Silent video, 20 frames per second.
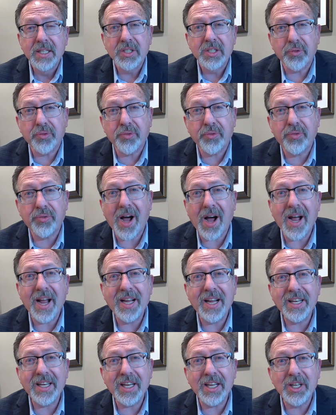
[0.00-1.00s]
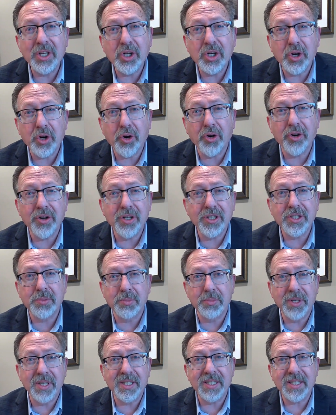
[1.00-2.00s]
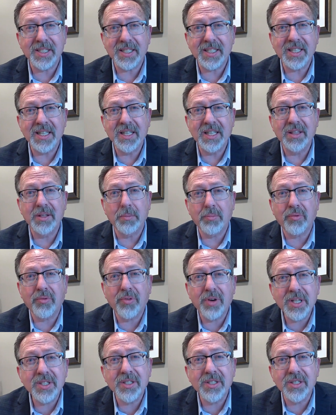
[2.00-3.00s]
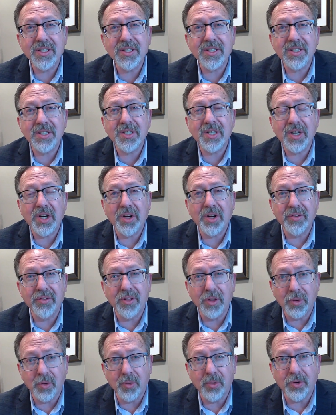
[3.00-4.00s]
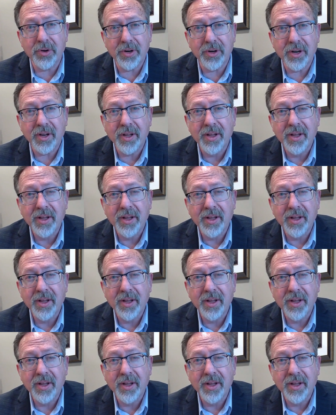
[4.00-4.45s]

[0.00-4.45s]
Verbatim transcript: to find encouragement in the presence of the Lord.